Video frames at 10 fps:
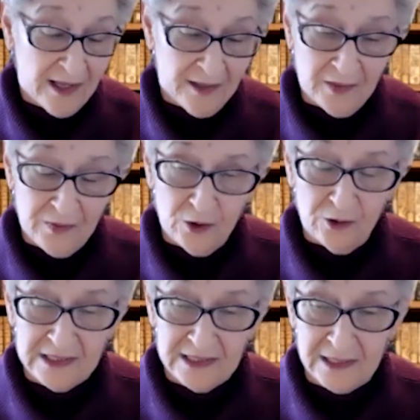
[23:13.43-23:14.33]
That there
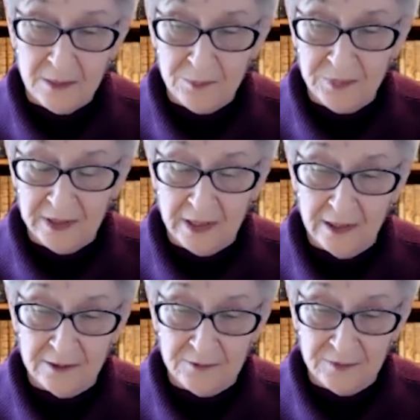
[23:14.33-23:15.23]
is some bit
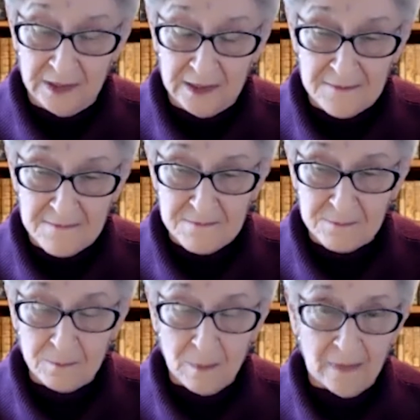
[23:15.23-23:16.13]
of
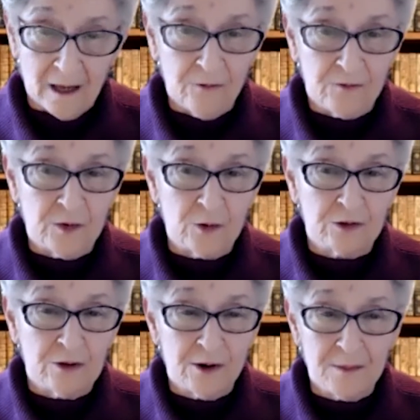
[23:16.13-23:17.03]

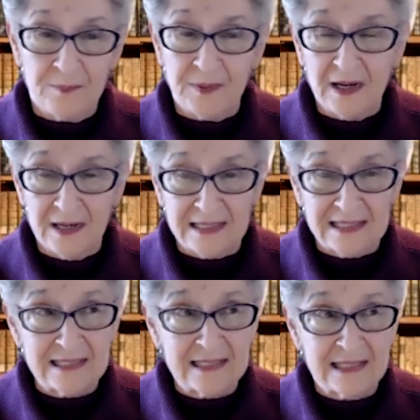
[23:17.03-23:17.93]
folklore
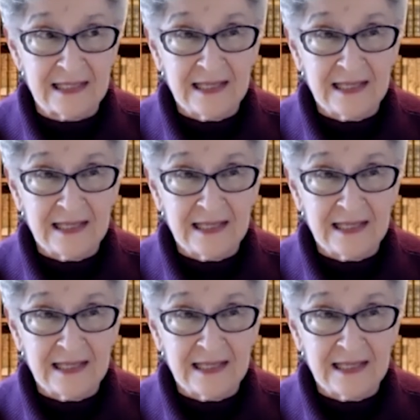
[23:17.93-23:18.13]
behind